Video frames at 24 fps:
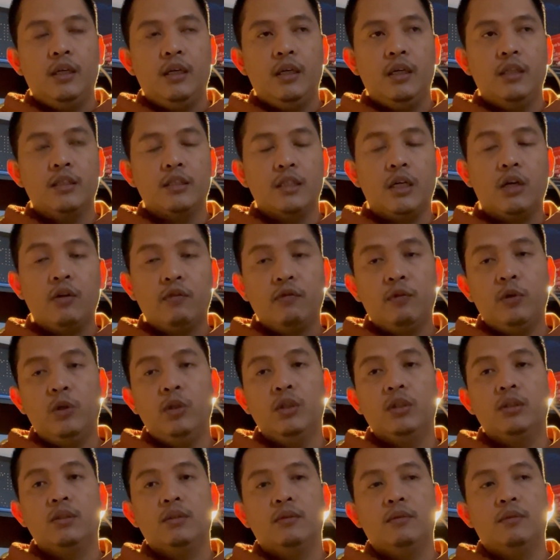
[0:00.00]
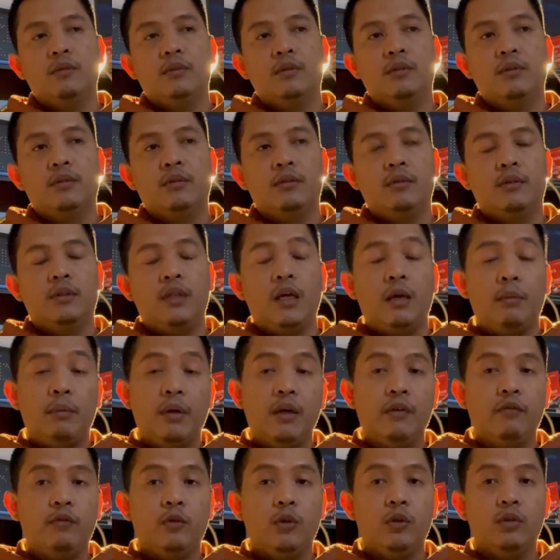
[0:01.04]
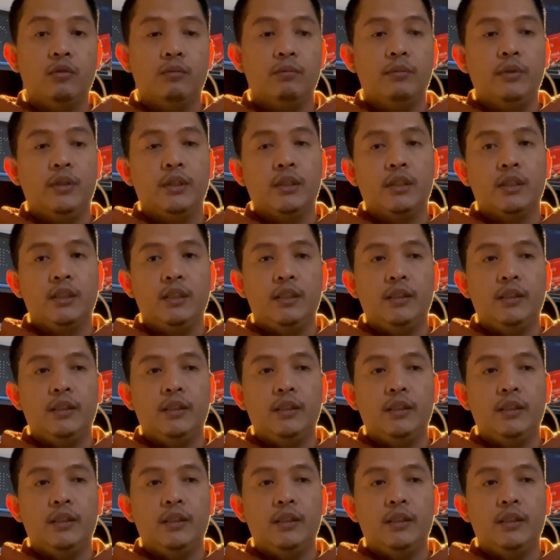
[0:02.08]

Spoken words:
it's our fault, not my fault, but